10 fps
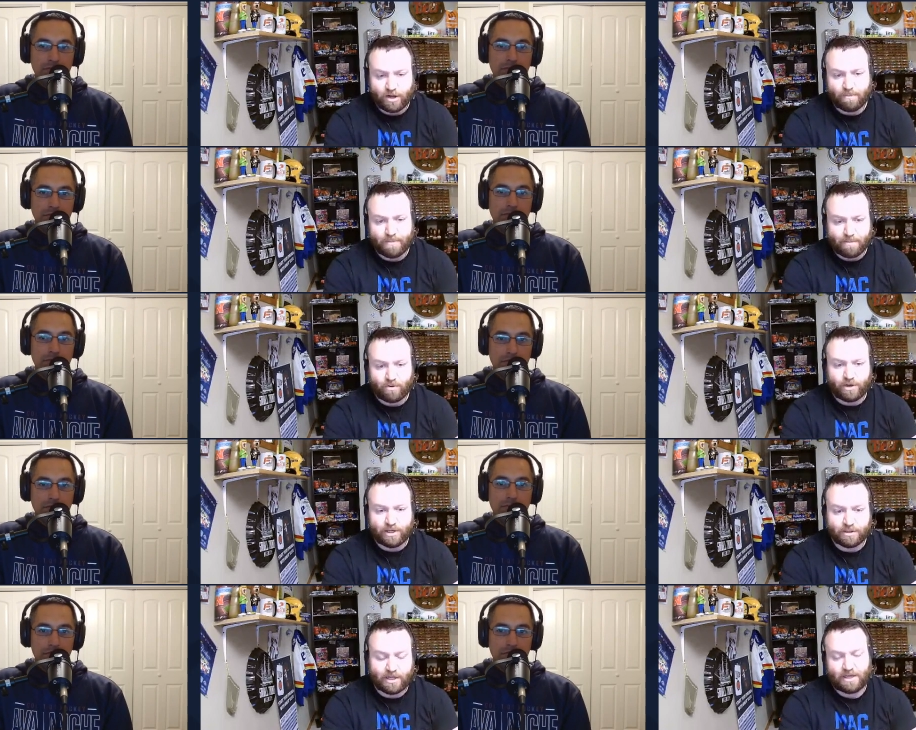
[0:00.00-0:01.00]
Speaker 1: uh, memory
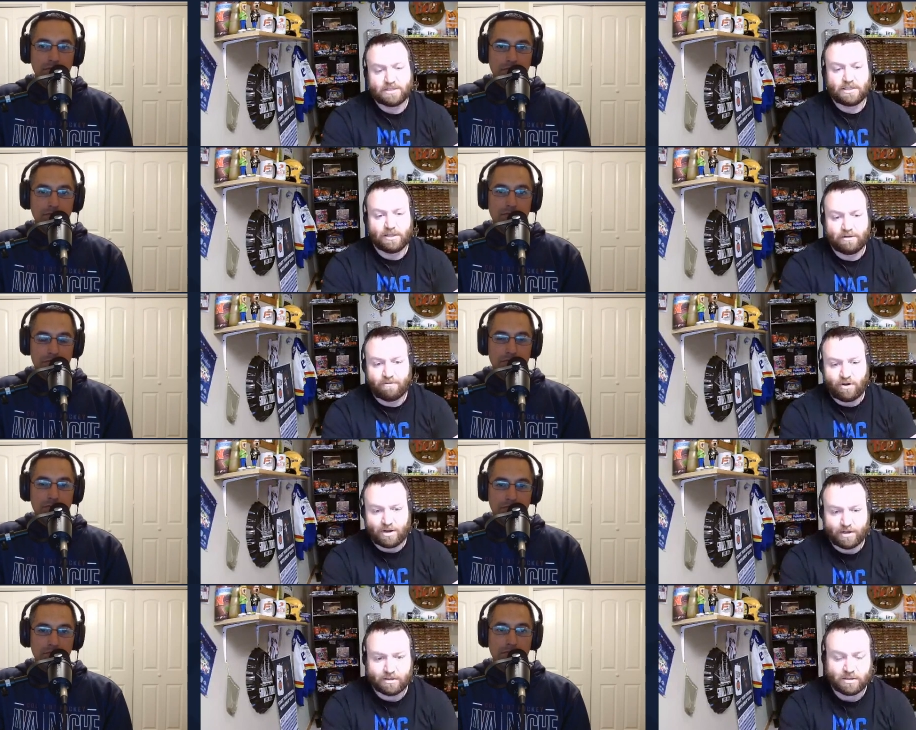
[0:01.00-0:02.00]
and legacy live
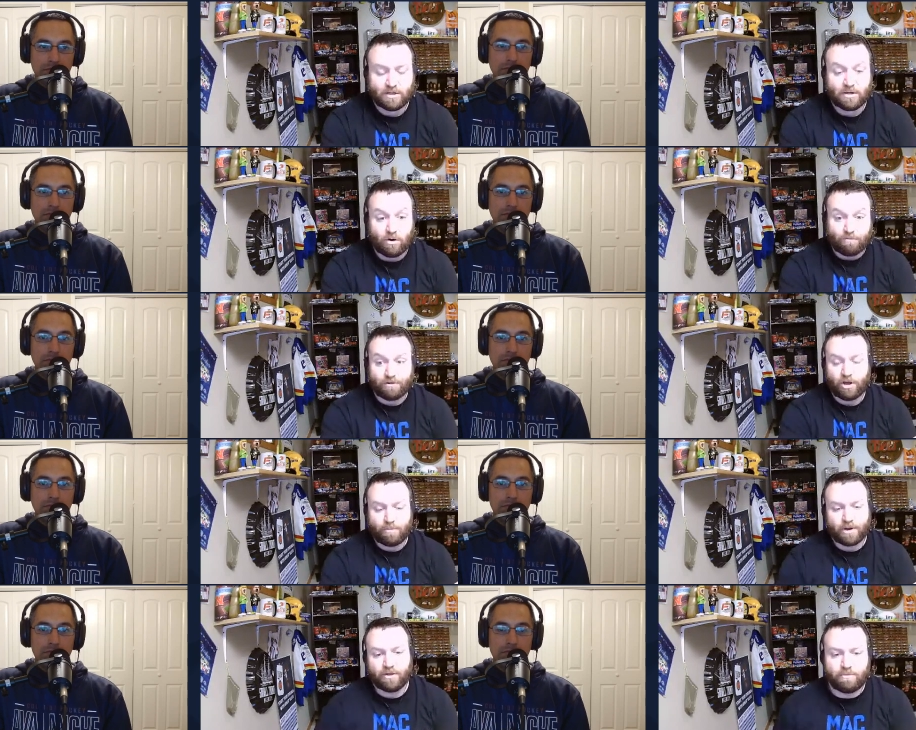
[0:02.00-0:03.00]
on, and hopefully
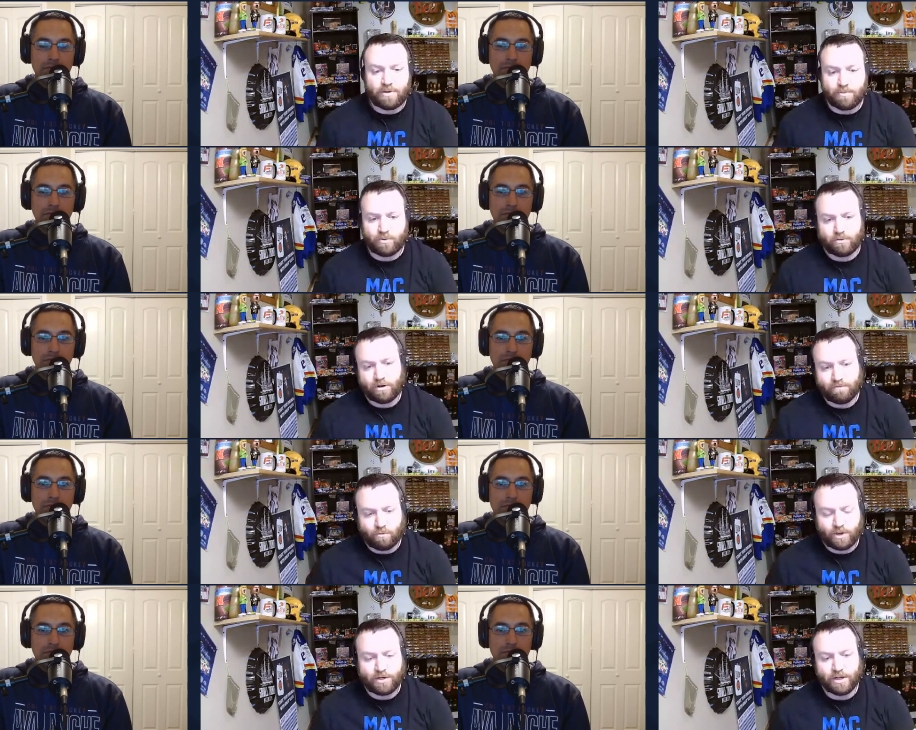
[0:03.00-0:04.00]
helping other people
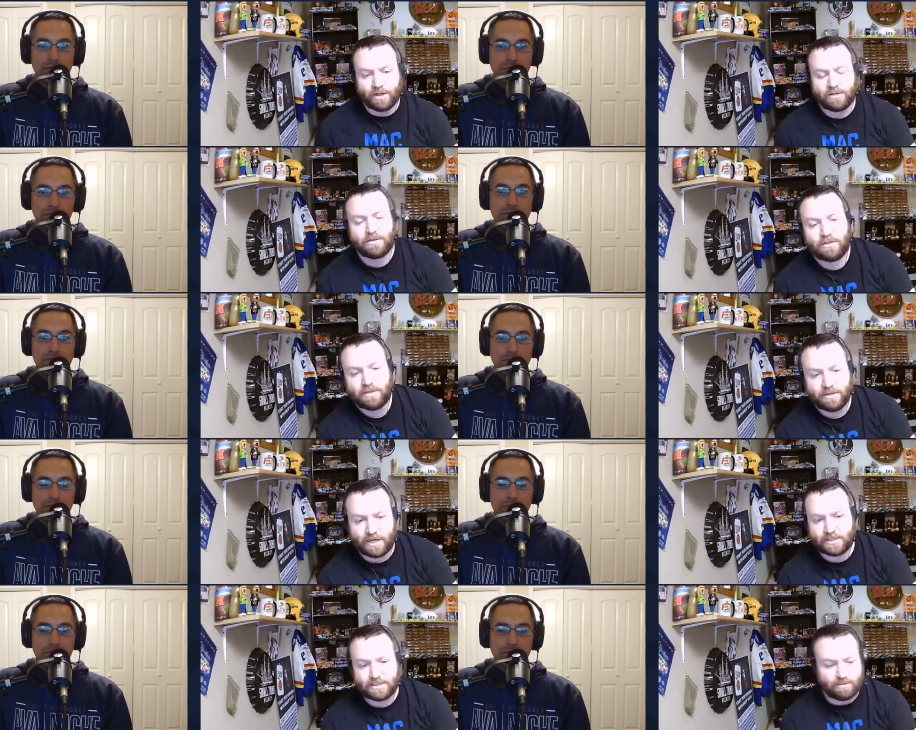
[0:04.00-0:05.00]
avoid uh,
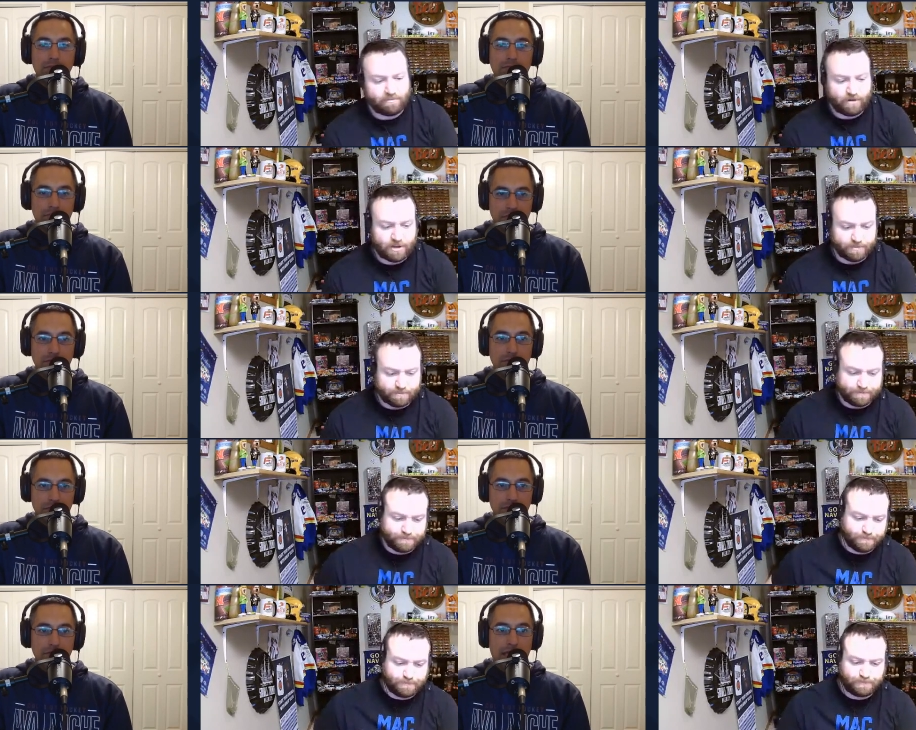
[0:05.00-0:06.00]
that same fate.
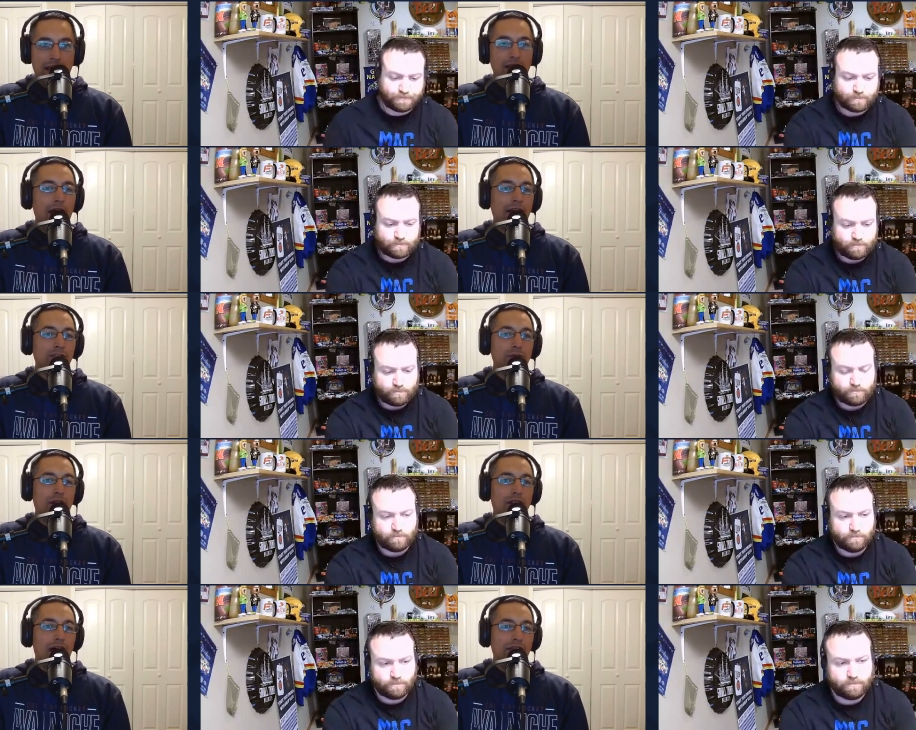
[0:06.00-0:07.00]
Speaker 2: Yeah, a lot of
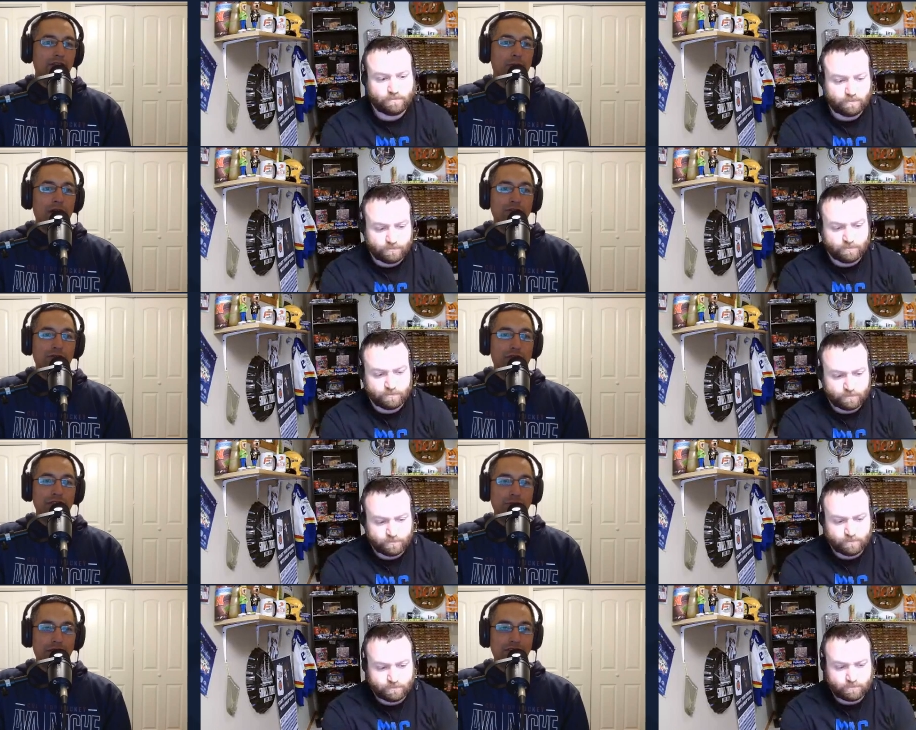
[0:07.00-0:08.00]
a lot of the sponsors for
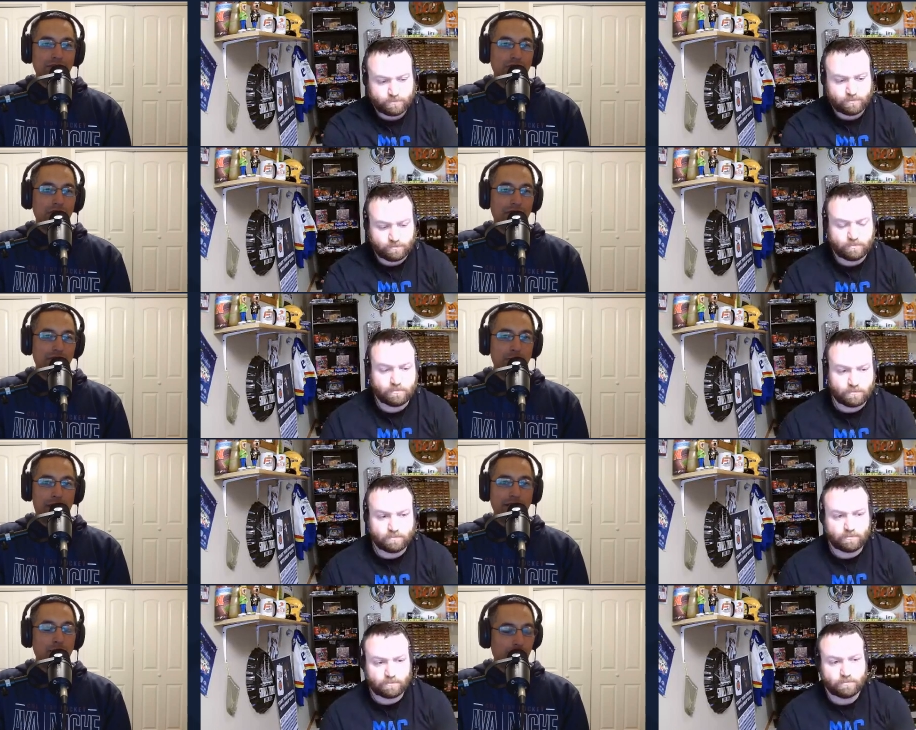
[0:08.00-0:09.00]
these races are
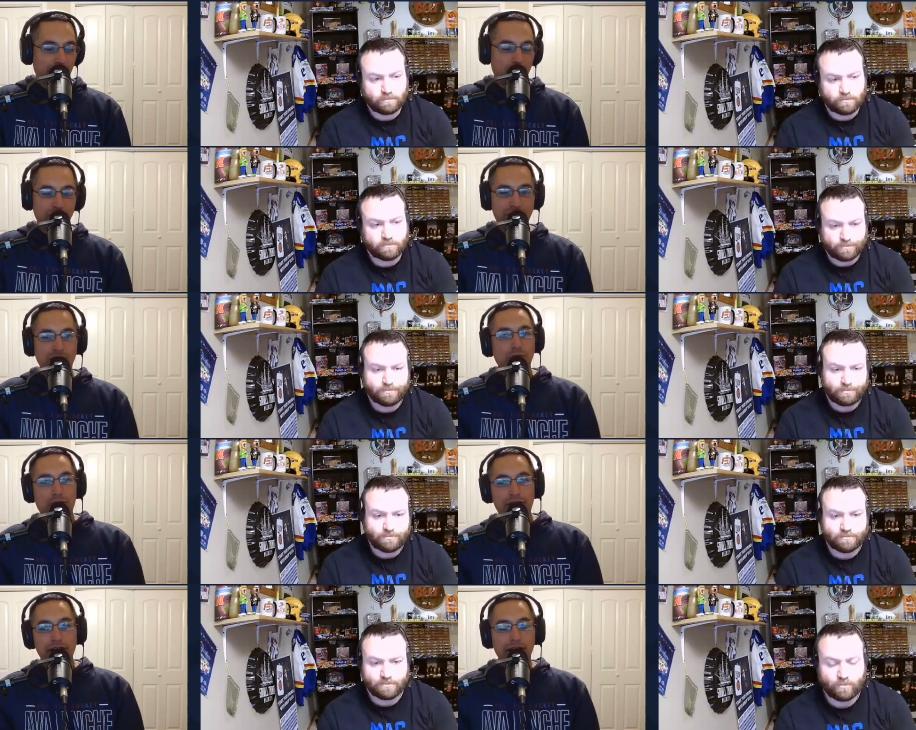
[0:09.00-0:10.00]
self-explanatory. Of course, this
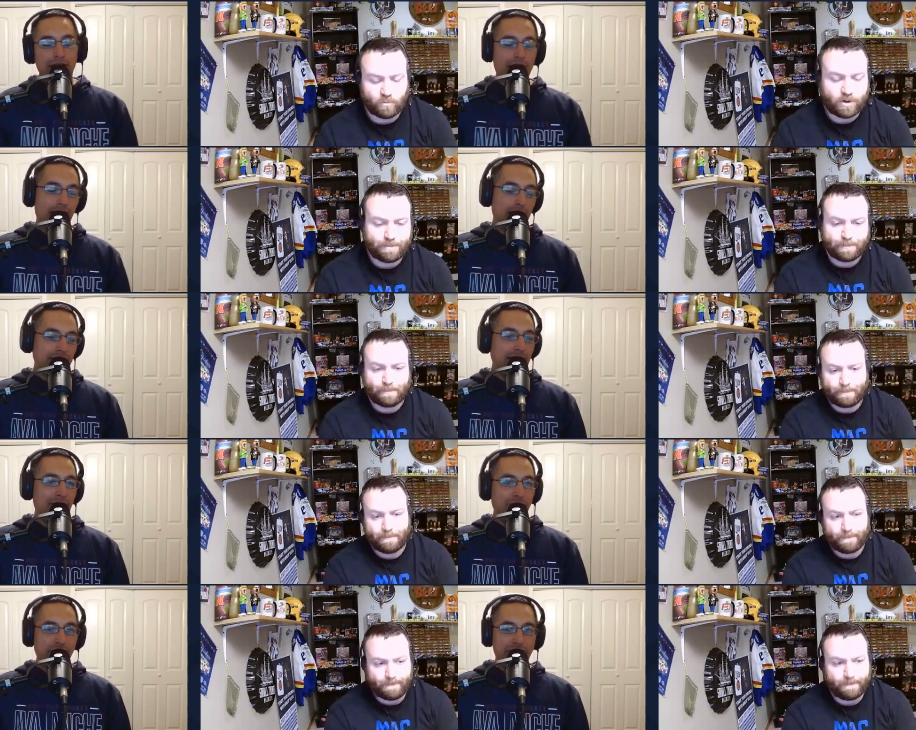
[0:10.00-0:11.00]
one uh,
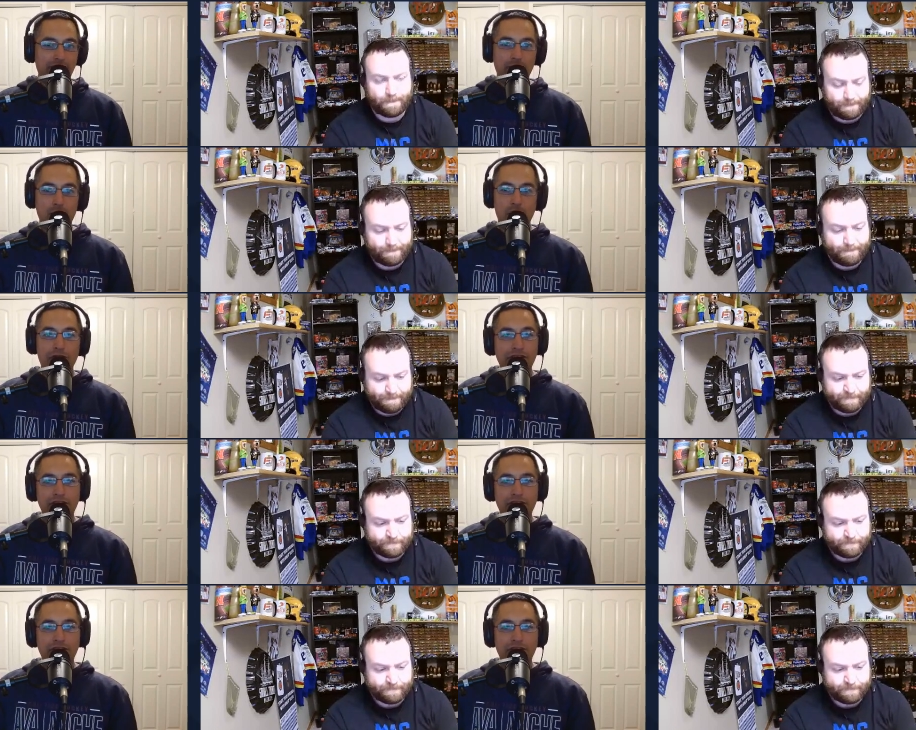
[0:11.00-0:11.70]
definitely a, worthy